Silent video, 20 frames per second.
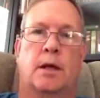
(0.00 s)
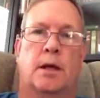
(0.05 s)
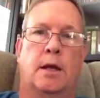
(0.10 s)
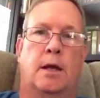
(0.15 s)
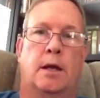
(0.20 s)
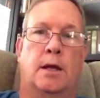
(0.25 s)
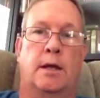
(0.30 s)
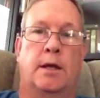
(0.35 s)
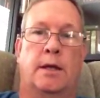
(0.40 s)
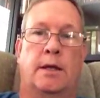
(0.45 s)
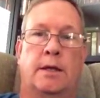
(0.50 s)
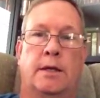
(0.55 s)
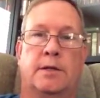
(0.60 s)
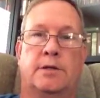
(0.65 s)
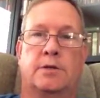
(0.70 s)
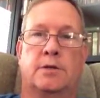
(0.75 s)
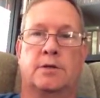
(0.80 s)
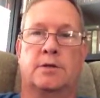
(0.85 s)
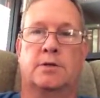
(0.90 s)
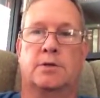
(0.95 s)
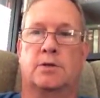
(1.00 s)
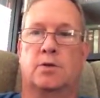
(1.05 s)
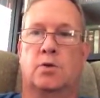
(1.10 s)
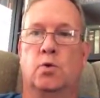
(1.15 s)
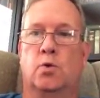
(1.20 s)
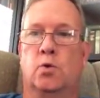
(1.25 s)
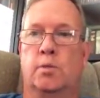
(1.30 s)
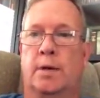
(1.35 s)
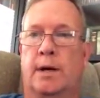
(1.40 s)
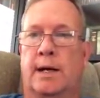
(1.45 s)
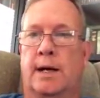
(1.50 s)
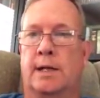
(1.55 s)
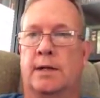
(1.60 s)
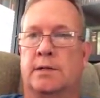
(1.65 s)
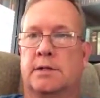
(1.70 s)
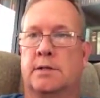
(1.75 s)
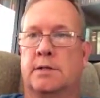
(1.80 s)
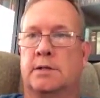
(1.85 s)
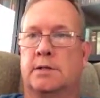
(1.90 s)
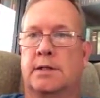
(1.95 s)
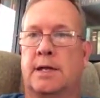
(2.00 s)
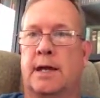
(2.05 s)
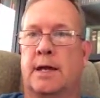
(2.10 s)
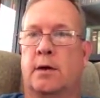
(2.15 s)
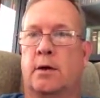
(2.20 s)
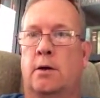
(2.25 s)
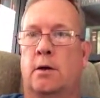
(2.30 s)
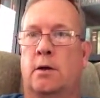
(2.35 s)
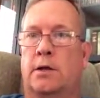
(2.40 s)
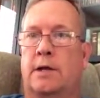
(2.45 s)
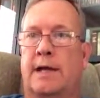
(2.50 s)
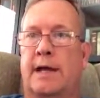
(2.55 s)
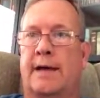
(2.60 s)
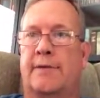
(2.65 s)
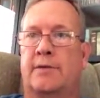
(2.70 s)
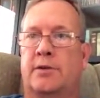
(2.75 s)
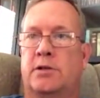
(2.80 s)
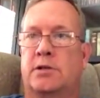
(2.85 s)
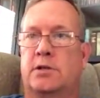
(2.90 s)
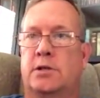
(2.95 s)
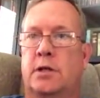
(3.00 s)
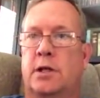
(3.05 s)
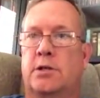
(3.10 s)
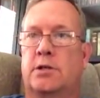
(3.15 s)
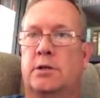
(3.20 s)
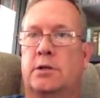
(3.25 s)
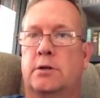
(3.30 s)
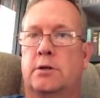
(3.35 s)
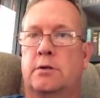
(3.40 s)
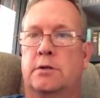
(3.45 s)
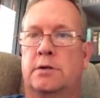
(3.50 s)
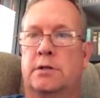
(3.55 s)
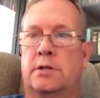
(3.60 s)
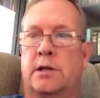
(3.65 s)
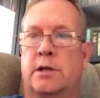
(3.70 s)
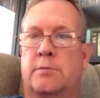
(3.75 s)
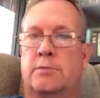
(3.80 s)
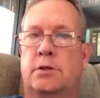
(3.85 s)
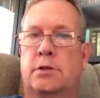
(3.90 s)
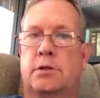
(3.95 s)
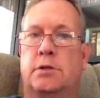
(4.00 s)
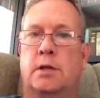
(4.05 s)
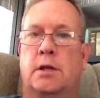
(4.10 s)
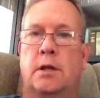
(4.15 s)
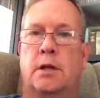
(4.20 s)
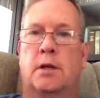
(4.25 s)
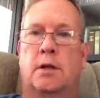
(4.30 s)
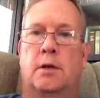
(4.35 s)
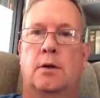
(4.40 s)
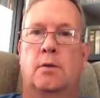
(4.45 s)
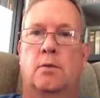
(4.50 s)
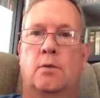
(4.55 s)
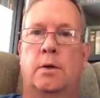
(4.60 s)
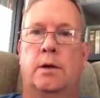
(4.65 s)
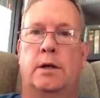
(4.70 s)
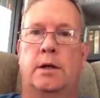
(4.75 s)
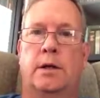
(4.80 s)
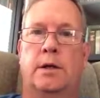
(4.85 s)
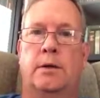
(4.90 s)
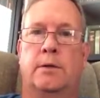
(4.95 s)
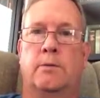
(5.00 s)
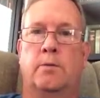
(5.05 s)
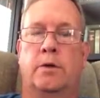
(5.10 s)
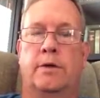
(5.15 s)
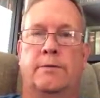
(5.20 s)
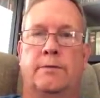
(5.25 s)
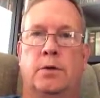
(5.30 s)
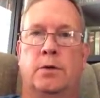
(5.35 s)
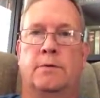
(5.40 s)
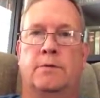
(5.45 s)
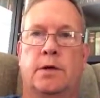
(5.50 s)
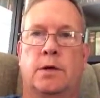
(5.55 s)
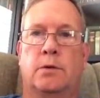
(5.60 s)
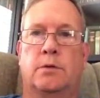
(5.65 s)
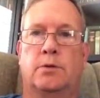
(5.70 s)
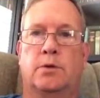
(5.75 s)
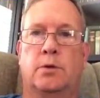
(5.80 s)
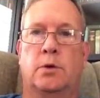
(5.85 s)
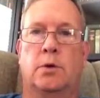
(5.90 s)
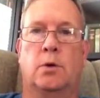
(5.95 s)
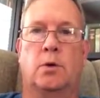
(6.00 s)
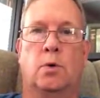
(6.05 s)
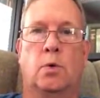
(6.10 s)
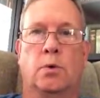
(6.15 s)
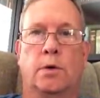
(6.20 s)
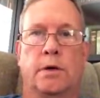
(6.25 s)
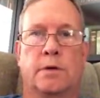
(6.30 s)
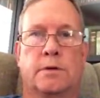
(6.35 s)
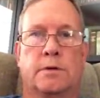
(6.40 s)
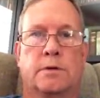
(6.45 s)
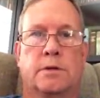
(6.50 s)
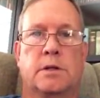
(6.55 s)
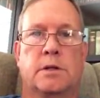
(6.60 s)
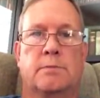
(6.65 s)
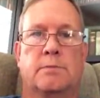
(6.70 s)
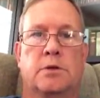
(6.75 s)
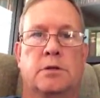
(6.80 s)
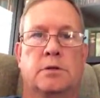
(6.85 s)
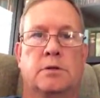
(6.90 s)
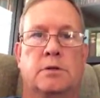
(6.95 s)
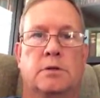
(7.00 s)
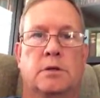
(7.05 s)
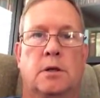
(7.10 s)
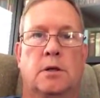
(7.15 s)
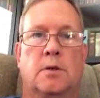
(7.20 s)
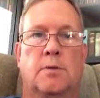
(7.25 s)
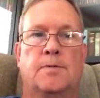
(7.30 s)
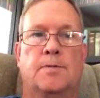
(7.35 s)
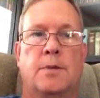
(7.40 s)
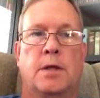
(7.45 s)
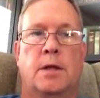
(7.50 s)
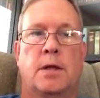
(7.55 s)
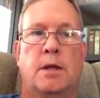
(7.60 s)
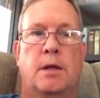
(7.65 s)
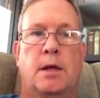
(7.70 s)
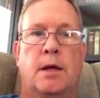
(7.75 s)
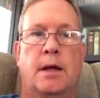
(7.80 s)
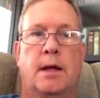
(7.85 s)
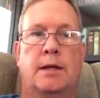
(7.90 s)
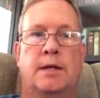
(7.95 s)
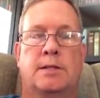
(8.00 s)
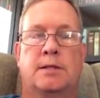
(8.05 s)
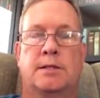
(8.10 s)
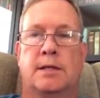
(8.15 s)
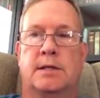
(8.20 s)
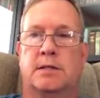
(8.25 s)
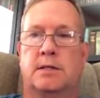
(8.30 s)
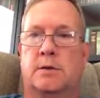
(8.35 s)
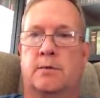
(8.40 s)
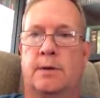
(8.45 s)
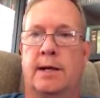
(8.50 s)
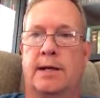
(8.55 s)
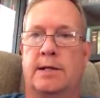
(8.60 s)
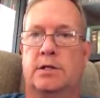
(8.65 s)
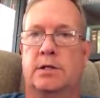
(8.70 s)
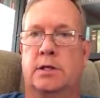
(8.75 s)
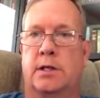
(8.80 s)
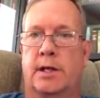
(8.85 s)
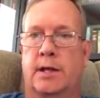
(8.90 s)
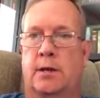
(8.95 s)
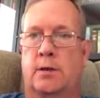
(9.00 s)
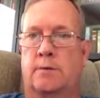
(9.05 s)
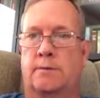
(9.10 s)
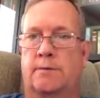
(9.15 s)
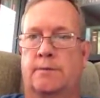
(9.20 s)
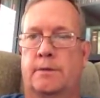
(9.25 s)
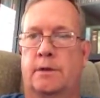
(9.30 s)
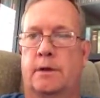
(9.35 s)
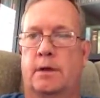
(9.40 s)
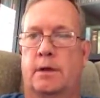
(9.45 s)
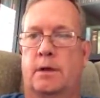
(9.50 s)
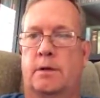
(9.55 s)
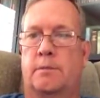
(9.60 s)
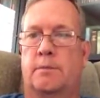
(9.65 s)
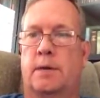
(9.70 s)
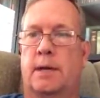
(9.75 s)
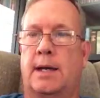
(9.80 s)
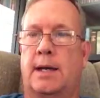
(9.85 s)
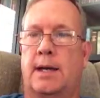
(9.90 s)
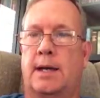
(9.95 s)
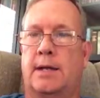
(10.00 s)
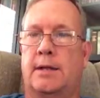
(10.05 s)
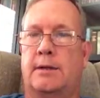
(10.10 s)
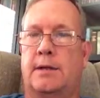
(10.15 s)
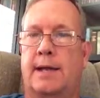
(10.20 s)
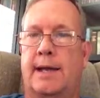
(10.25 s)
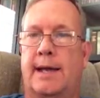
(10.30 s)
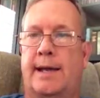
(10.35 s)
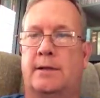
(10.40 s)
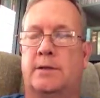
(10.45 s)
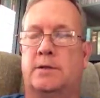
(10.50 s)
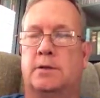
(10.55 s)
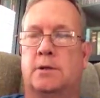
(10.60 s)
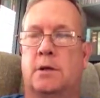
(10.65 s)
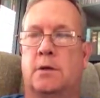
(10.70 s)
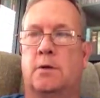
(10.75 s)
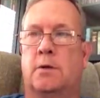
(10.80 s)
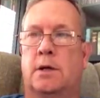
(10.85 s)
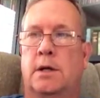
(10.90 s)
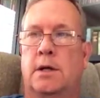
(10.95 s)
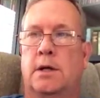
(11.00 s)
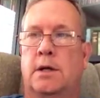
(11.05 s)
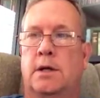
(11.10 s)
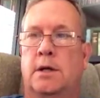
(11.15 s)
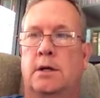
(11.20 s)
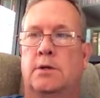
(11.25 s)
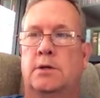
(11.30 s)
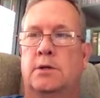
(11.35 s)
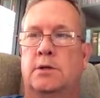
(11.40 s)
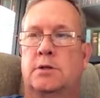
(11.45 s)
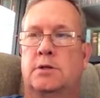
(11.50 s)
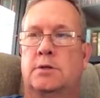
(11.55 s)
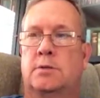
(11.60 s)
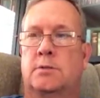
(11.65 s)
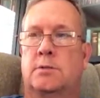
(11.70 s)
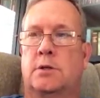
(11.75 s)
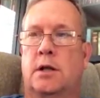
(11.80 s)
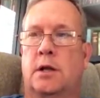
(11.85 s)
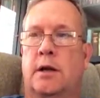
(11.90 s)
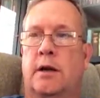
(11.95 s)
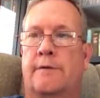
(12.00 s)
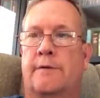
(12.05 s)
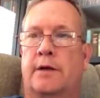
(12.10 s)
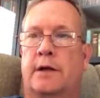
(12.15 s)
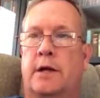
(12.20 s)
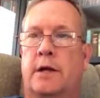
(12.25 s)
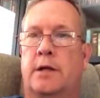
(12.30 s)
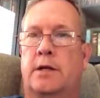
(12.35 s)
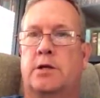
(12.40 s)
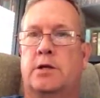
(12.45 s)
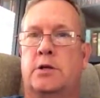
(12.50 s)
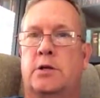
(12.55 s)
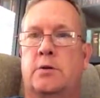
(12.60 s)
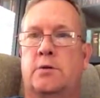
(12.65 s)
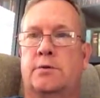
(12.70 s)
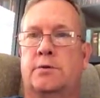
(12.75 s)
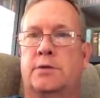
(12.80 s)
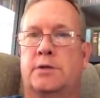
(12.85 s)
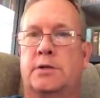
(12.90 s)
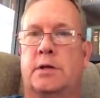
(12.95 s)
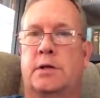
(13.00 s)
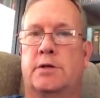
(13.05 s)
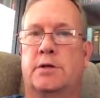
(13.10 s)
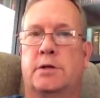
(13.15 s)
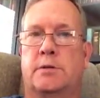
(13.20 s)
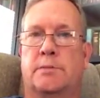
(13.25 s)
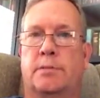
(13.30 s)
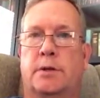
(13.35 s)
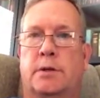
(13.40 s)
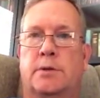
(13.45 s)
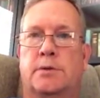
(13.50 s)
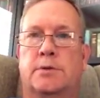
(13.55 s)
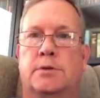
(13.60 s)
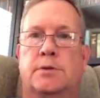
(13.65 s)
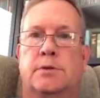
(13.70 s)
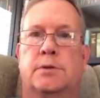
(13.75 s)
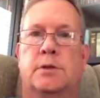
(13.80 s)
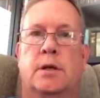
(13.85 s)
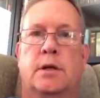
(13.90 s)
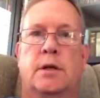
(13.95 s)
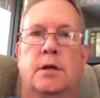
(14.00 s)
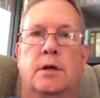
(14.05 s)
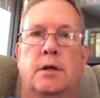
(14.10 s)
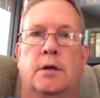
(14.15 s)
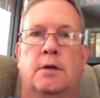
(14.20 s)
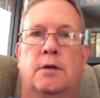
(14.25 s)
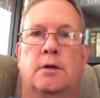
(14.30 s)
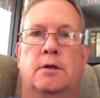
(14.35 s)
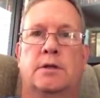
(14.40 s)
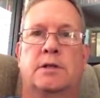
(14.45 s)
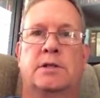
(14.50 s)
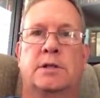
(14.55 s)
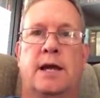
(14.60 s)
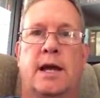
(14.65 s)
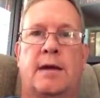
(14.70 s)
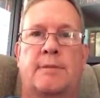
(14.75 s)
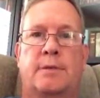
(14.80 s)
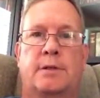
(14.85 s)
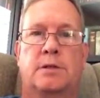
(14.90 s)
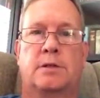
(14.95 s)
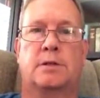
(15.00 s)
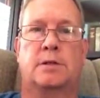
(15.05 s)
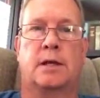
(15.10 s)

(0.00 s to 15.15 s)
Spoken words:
And that's just school policy. It's kind of hard to have a discussion on a subject when we've moved on to a whole nother subject. So I guess that's the rationale behind that. So just some clarification on discussion posts. Your assignments